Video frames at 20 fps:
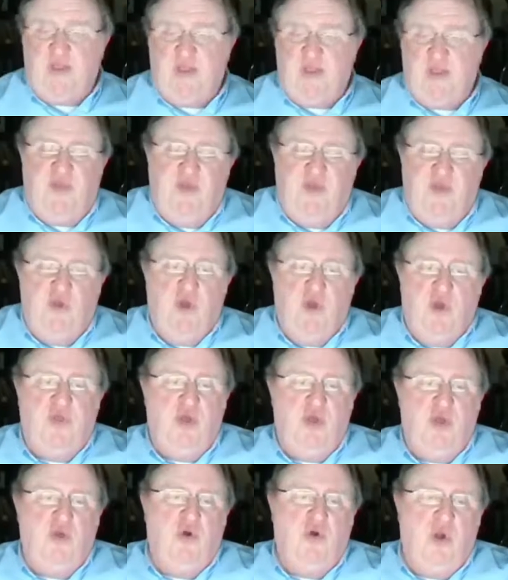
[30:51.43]
I think
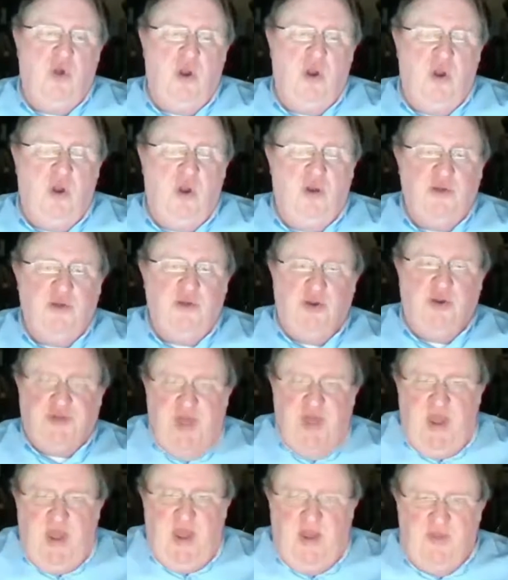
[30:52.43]
your
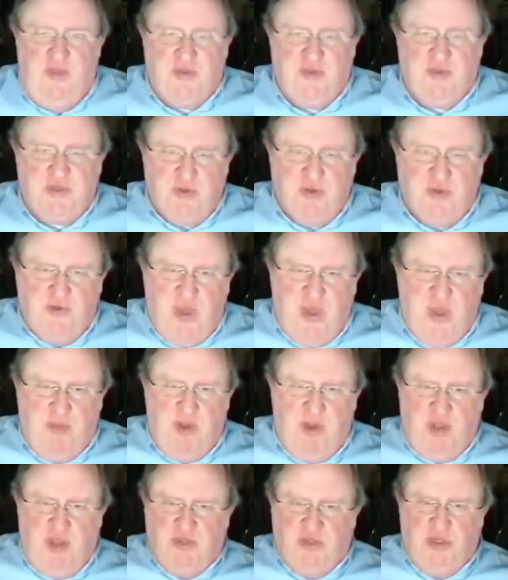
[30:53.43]
take on the Souter
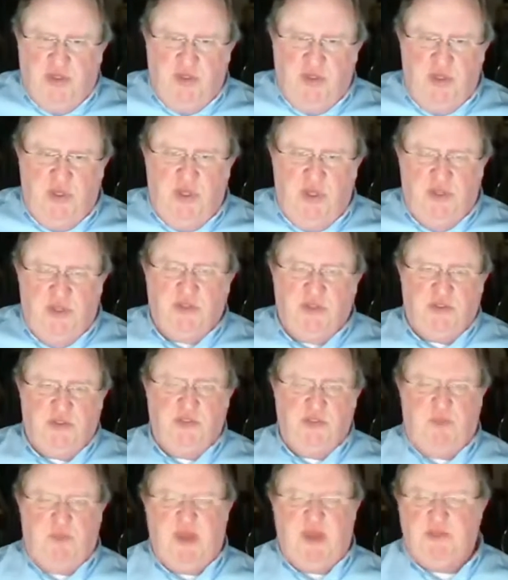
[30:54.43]
nomination
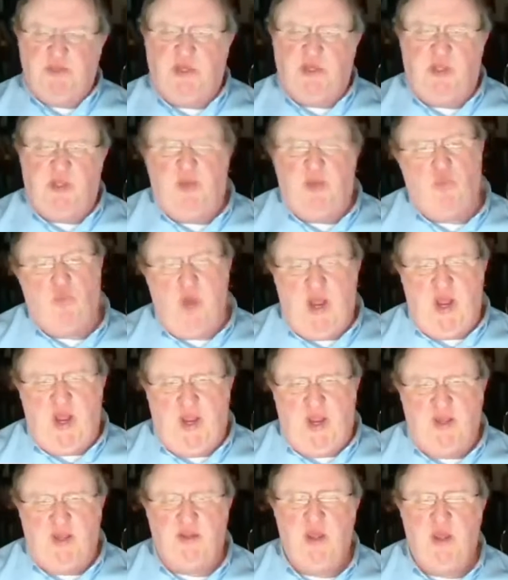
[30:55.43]
is basically
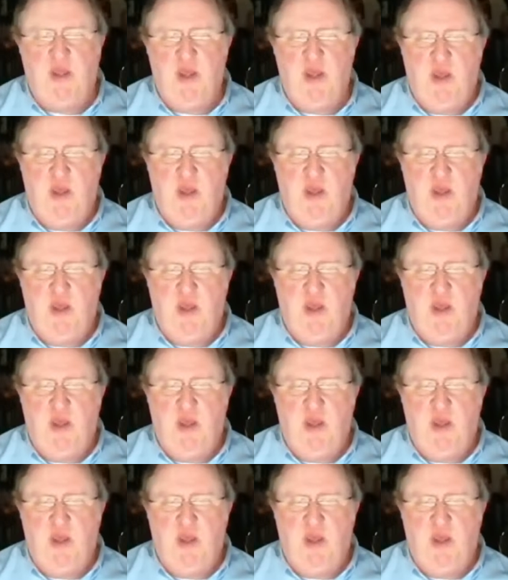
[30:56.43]
right.